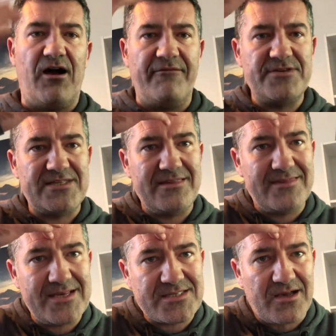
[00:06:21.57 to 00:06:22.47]
Obviously,
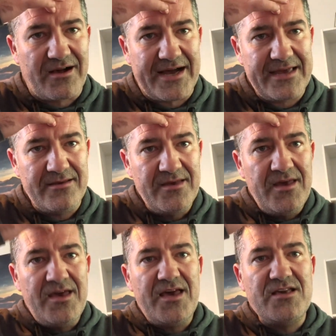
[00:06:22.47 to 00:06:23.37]
this eye
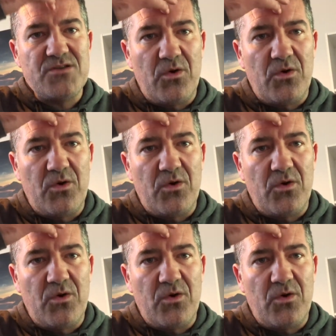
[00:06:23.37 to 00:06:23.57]
is